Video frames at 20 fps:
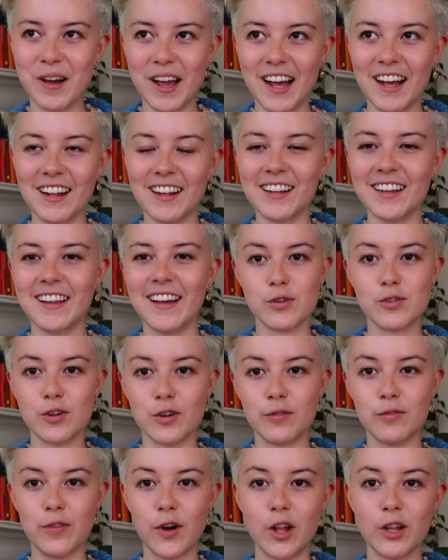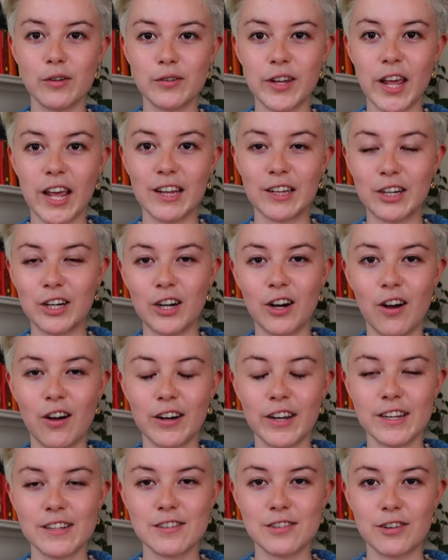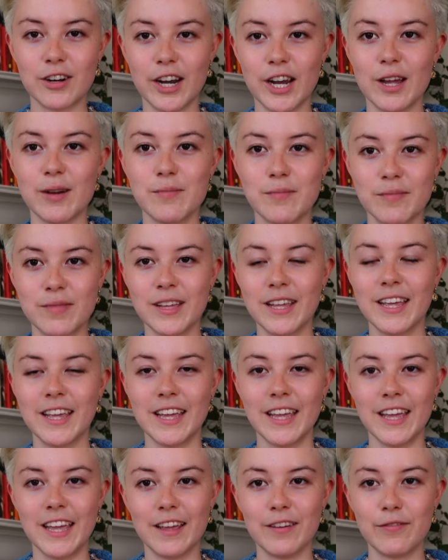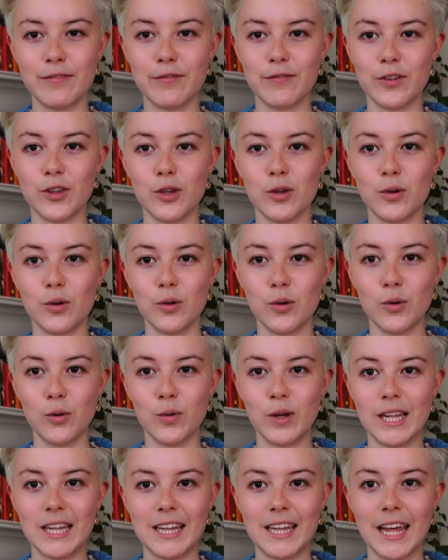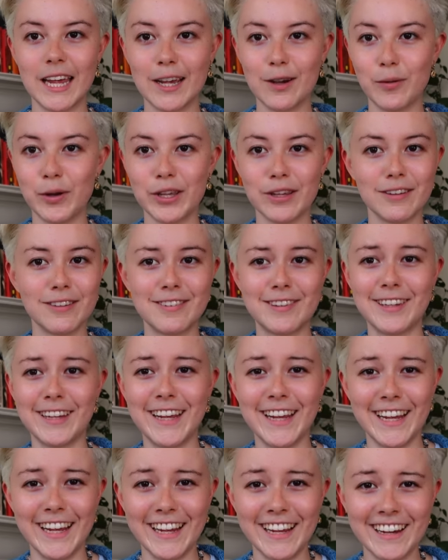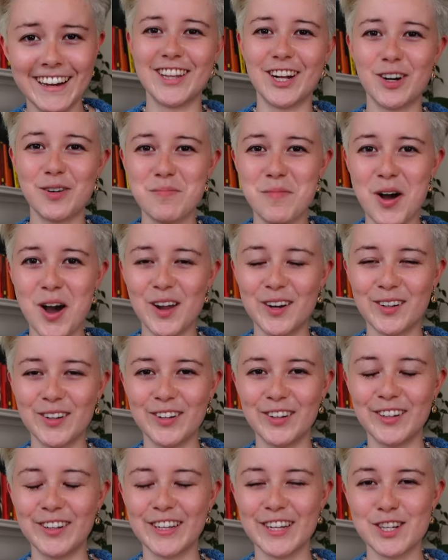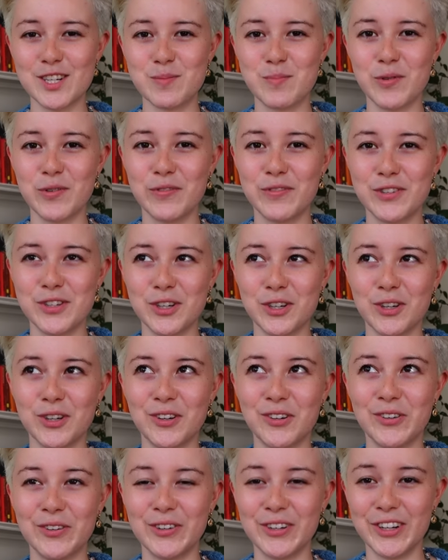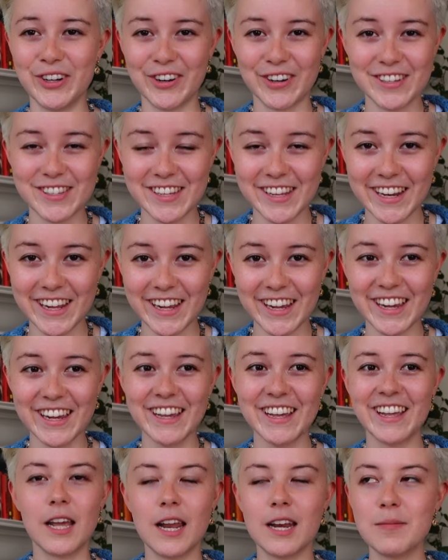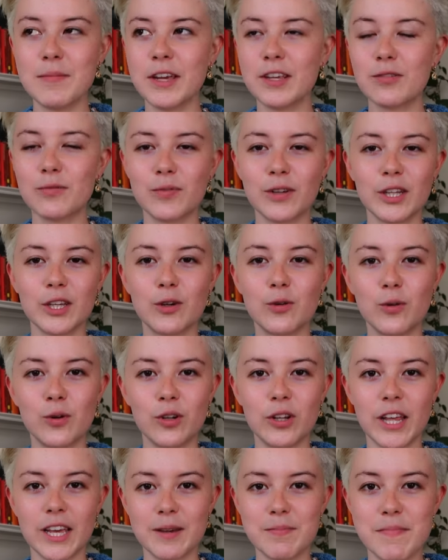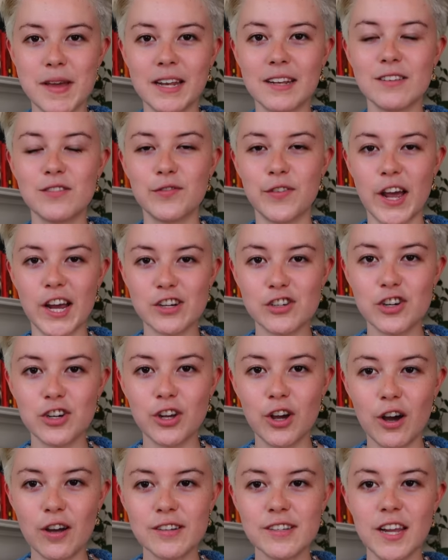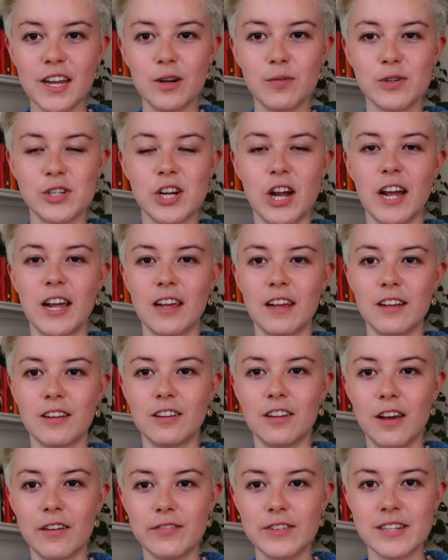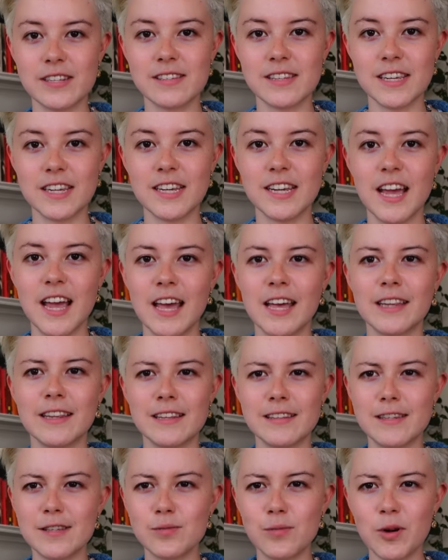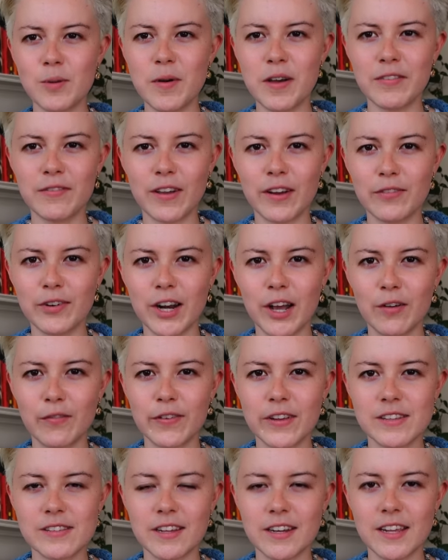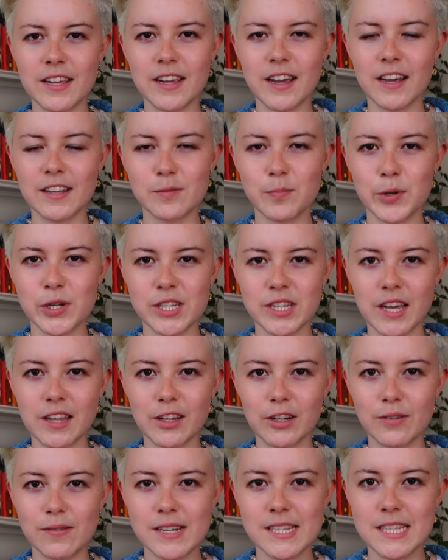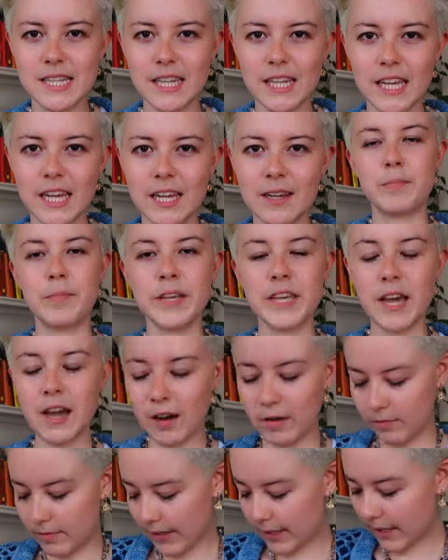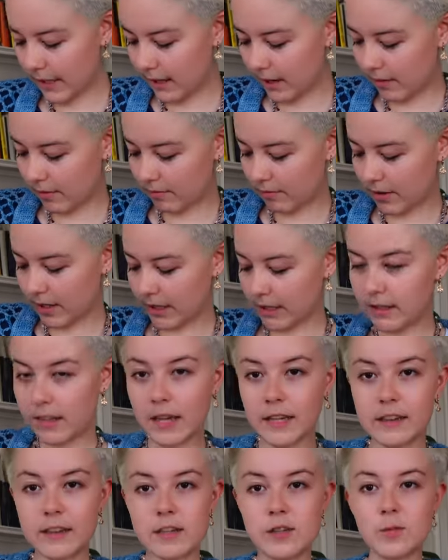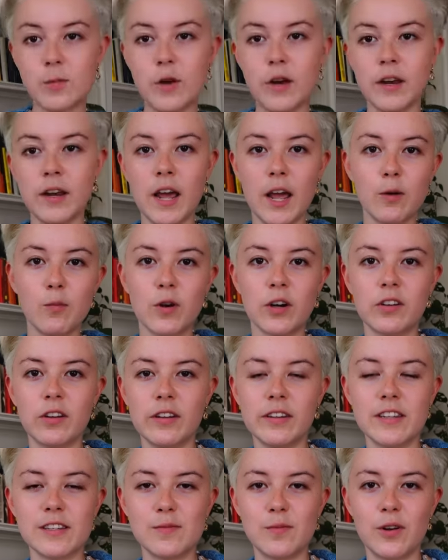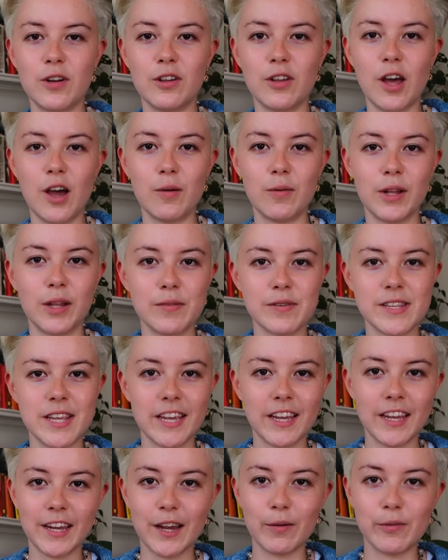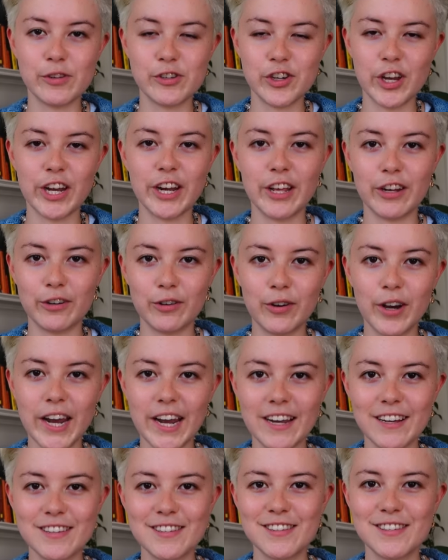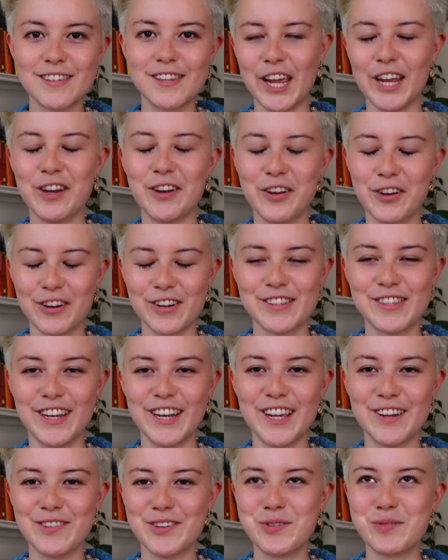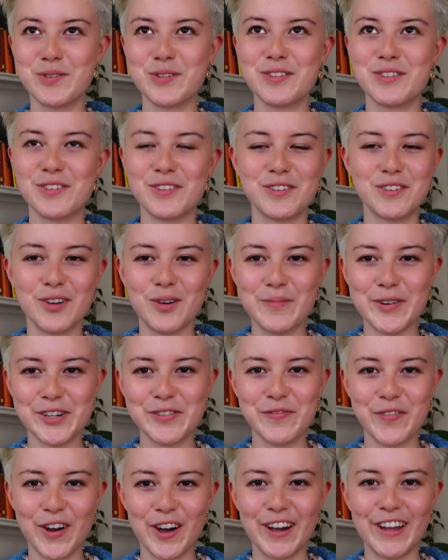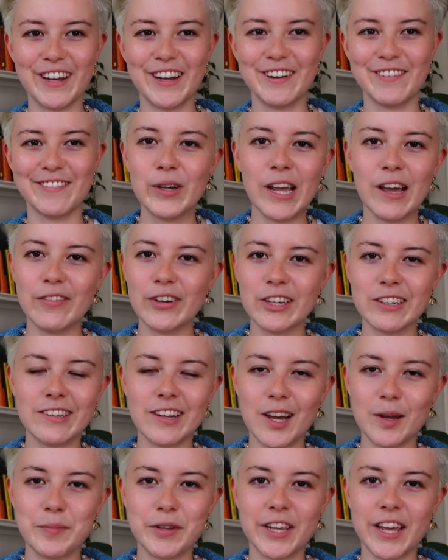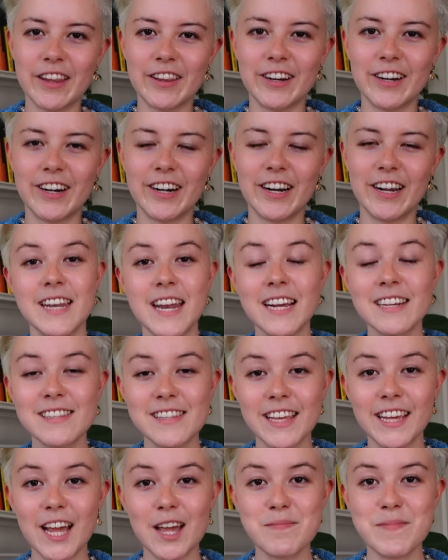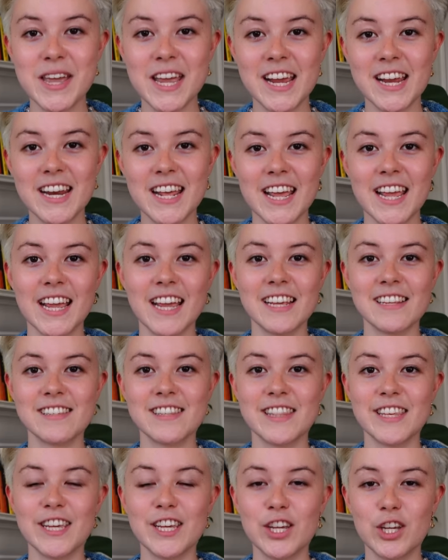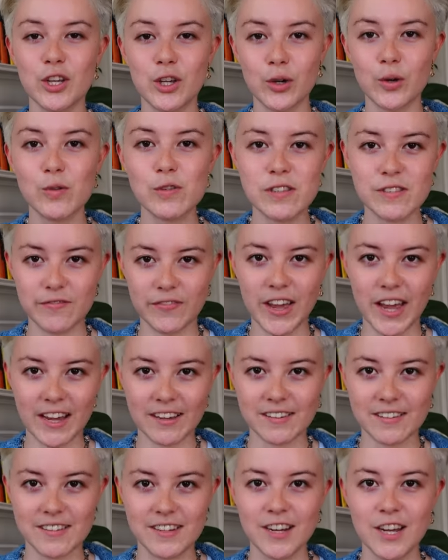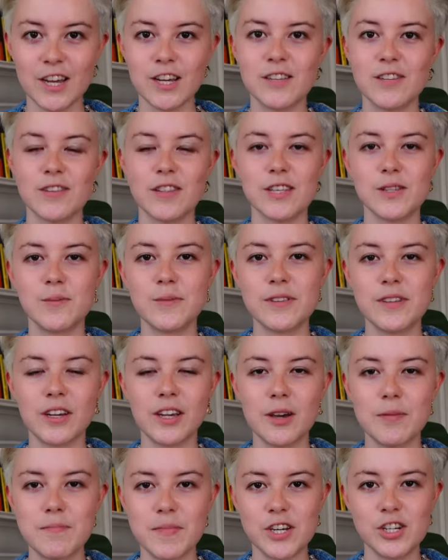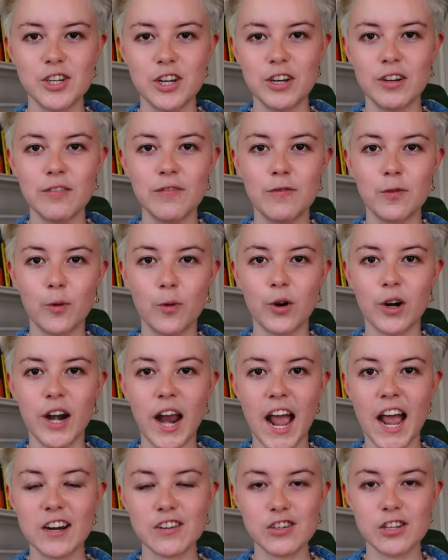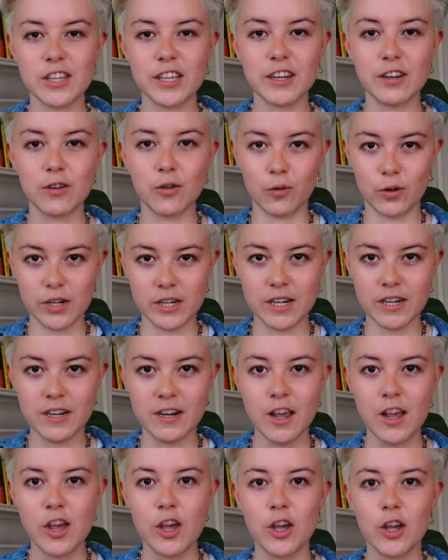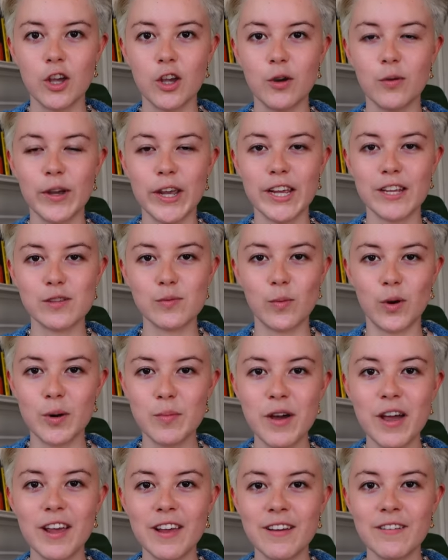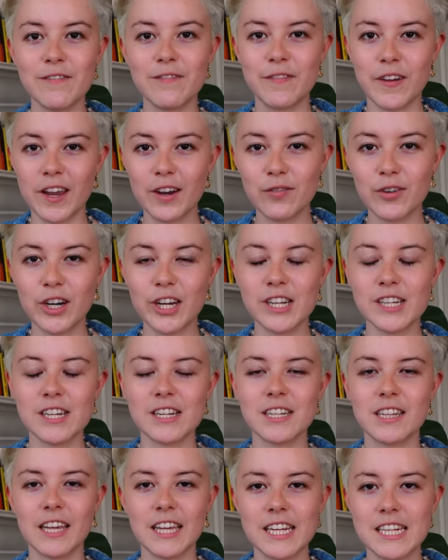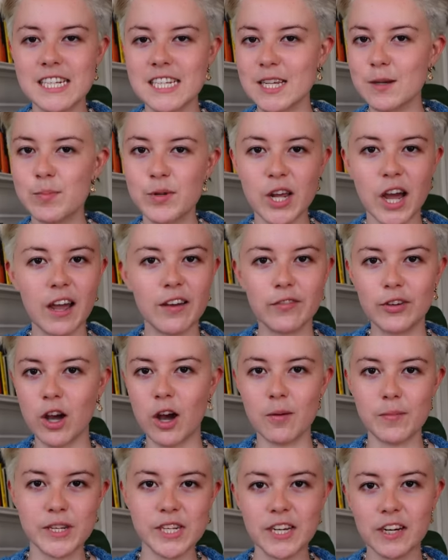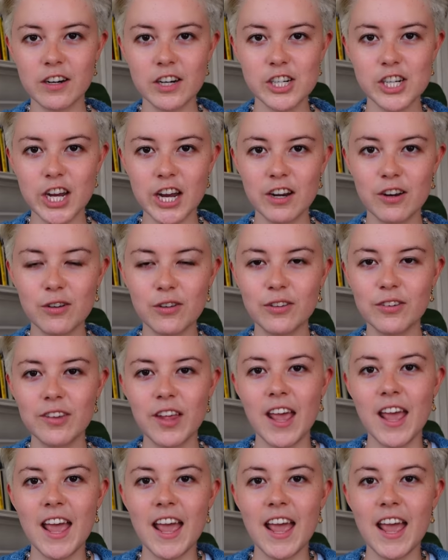well. You should follow Taylor on Instagram if you like what you see. They're a model. He just moved to New York City. And he makes really cool like men's fashion content, which I love to see. This is one of my favorite outfits that he has put together recently. But yeah, really, really like this one. I worked on this one a lot while I was hanging out with Jada and Grace in New York City, which was so much fun. We have a good time together. The next thing I made is the goose vest. So this was a commission for Ashley Norton, who is one of my favorite like deep dive commentary channels.